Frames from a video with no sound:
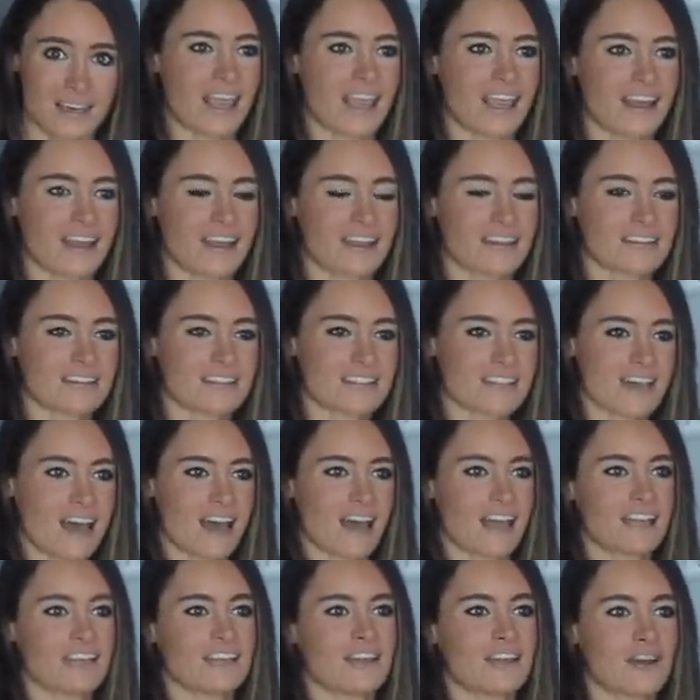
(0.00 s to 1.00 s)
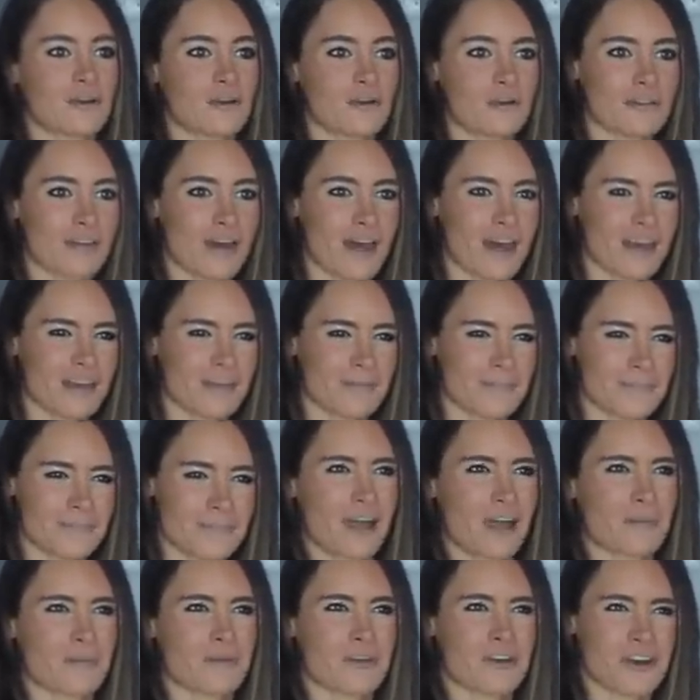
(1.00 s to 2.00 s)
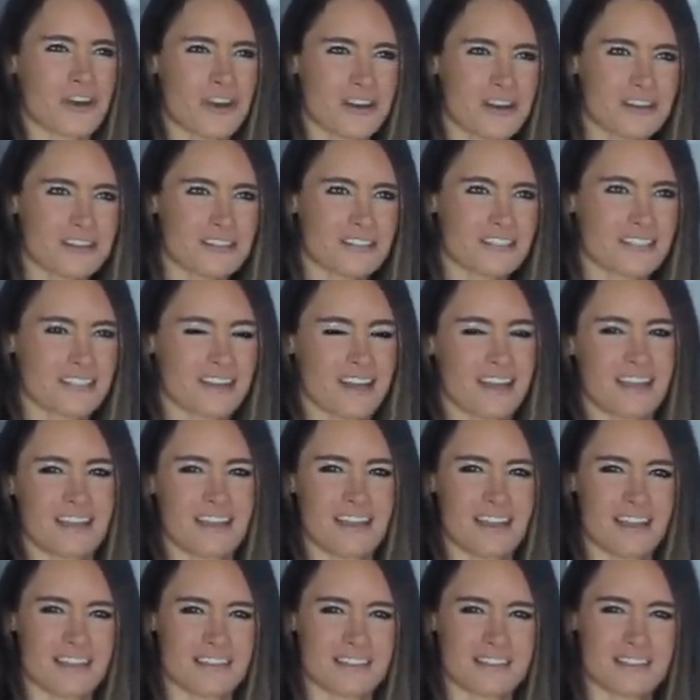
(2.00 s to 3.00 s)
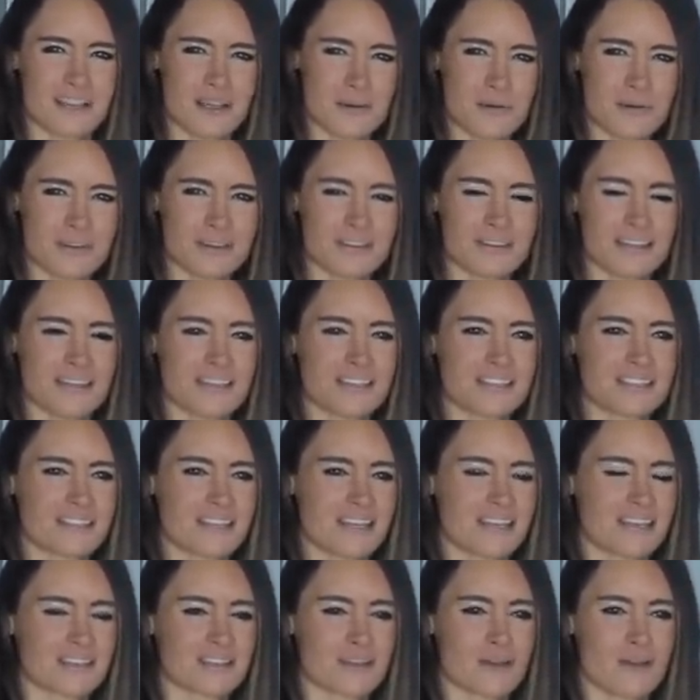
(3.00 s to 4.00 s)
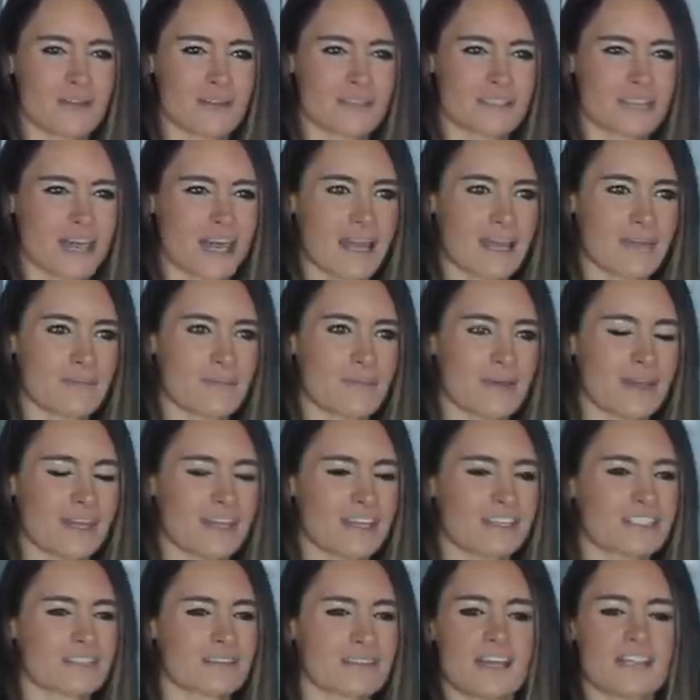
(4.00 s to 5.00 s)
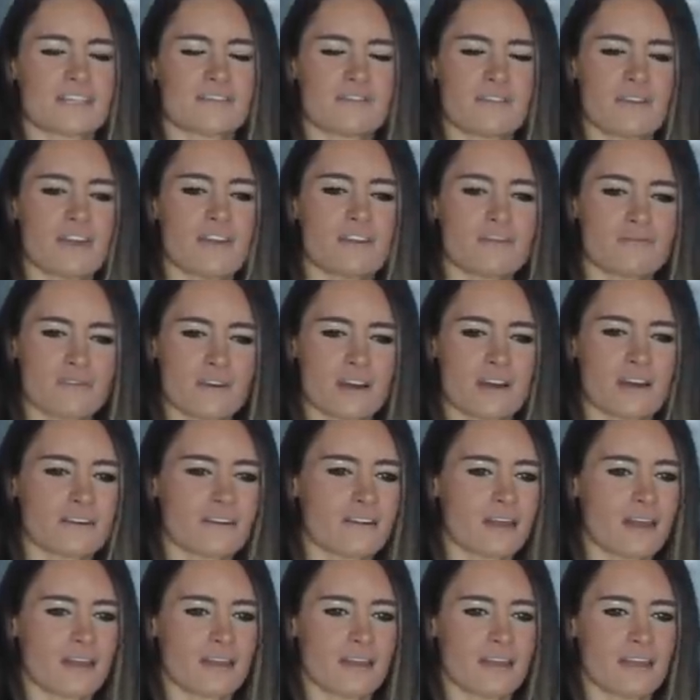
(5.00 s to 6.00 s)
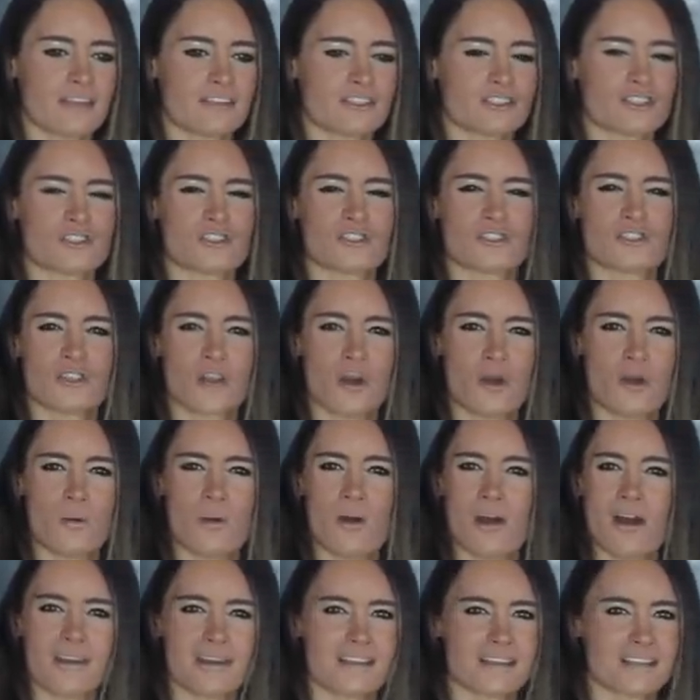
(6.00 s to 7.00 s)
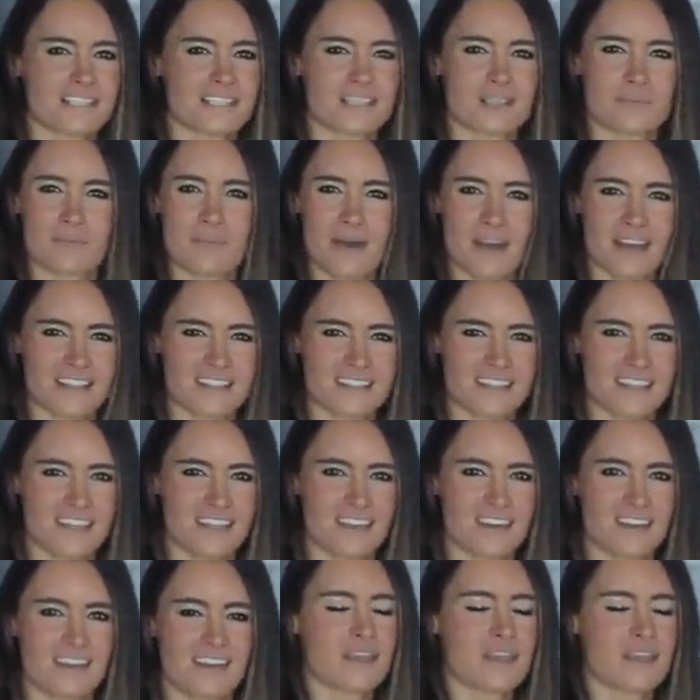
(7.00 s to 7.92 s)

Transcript: And I know that I'm a nurse and I, I deal with these things all the time, but it's it's it's very rare that it's so unexpected.